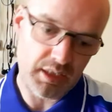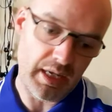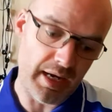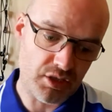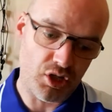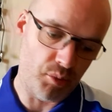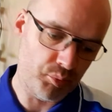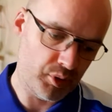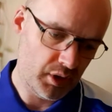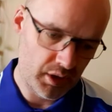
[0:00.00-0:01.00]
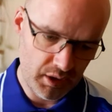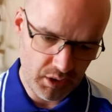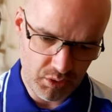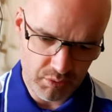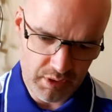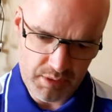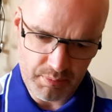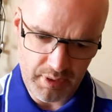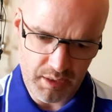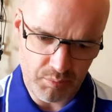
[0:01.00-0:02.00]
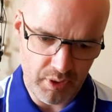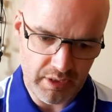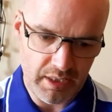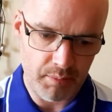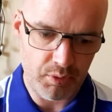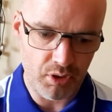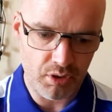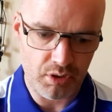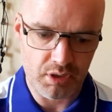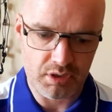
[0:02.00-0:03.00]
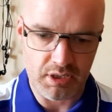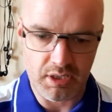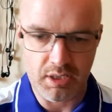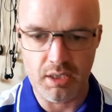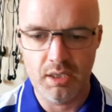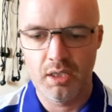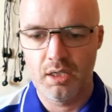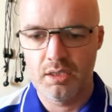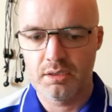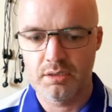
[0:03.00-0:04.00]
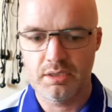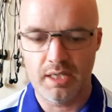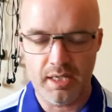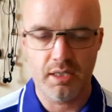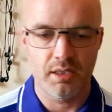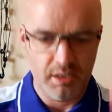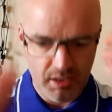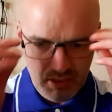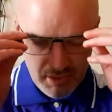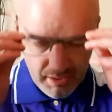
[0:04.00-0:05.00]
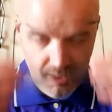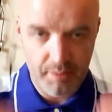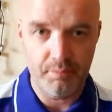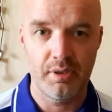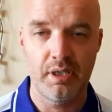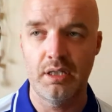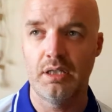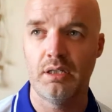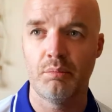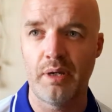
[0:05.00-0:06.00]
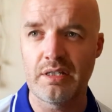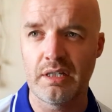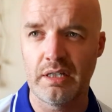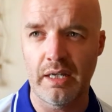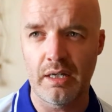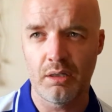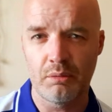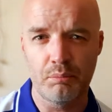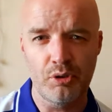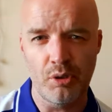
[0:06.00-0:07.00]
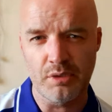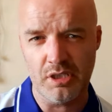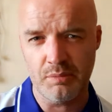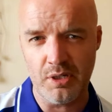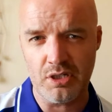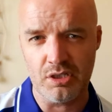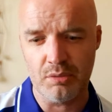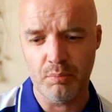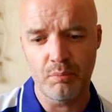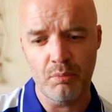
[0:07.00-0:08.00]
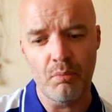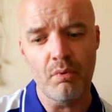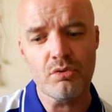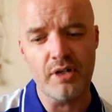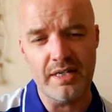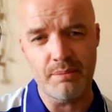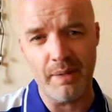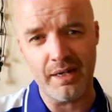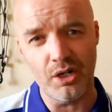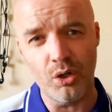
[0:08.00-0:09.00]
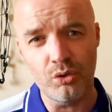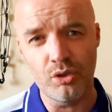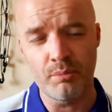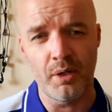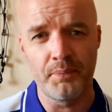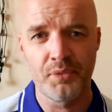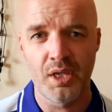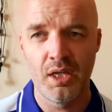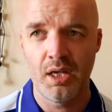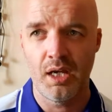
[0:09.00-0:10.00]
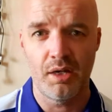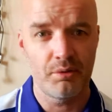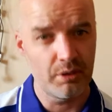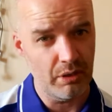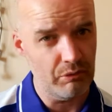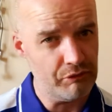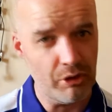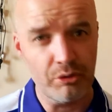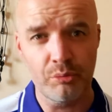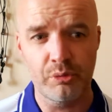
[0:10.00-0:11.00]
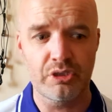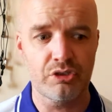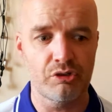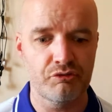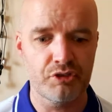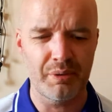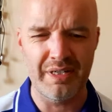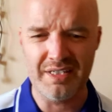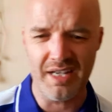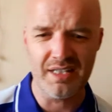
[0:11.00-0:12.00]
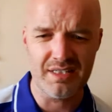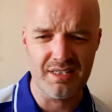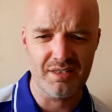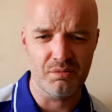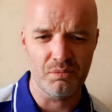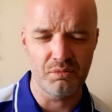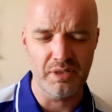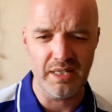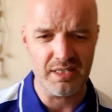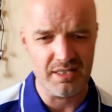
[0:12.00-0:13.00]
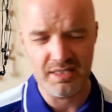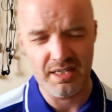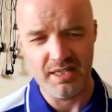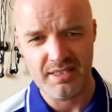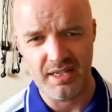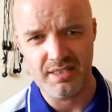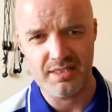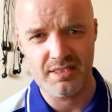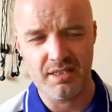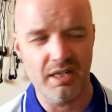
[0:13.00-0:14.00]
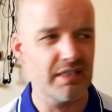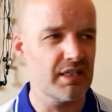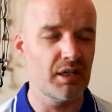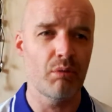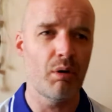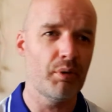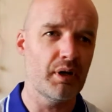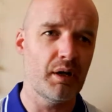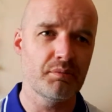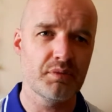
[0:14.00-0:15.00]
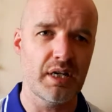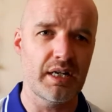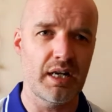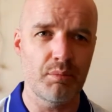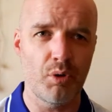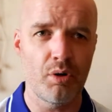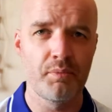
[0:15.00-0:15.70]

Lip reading: ex-cop, who is played by Kim Young Seak, he basically becomes suspicious, tracing back an old number, an old phone number and stuff. So he sends, ridiculously sends, actually I won't bother saying anymore.